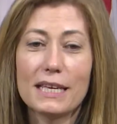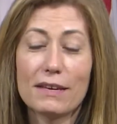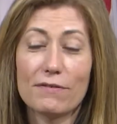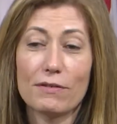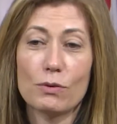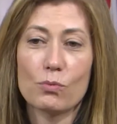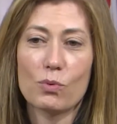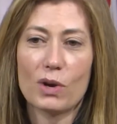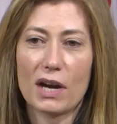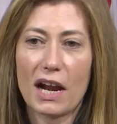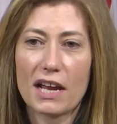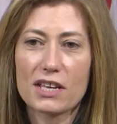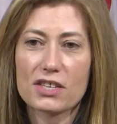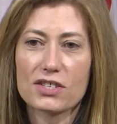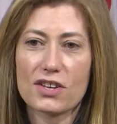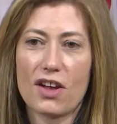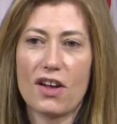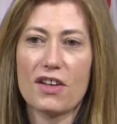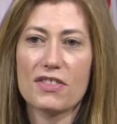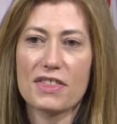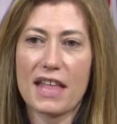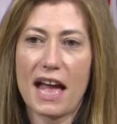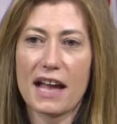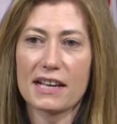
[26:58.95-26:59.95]
given what I
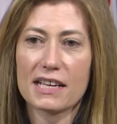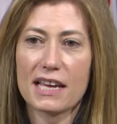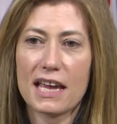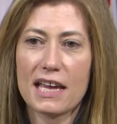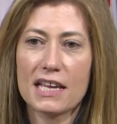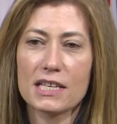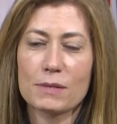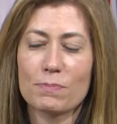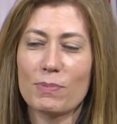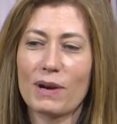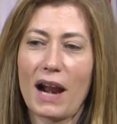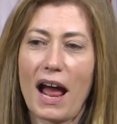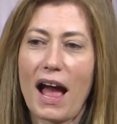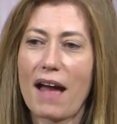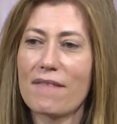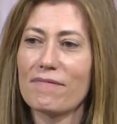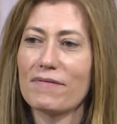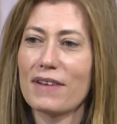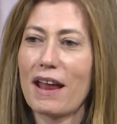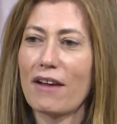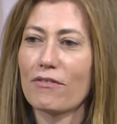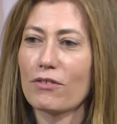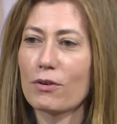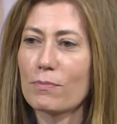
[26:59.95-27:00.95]
saw in that case, but
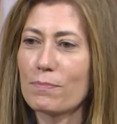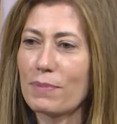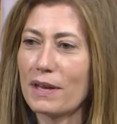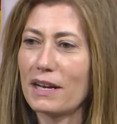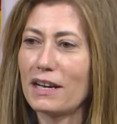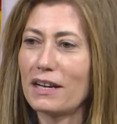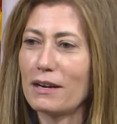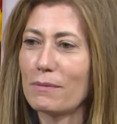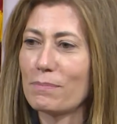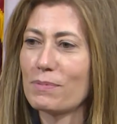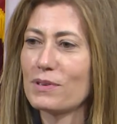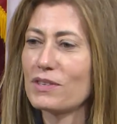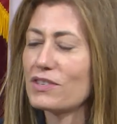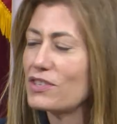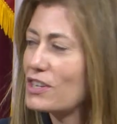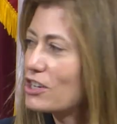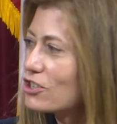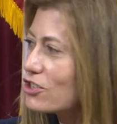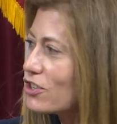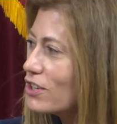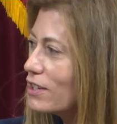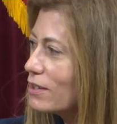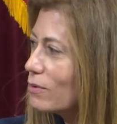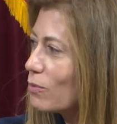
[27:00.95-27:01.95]
I've never been in a
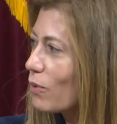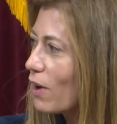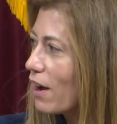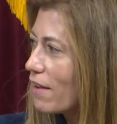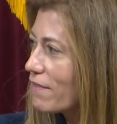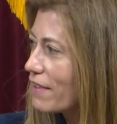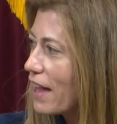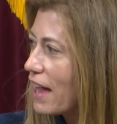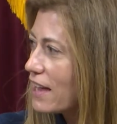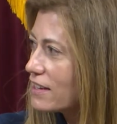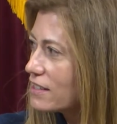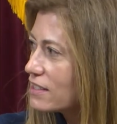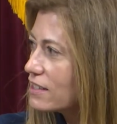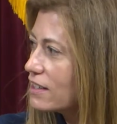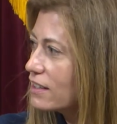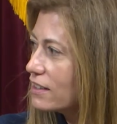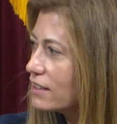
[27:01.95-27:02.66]
position where I've had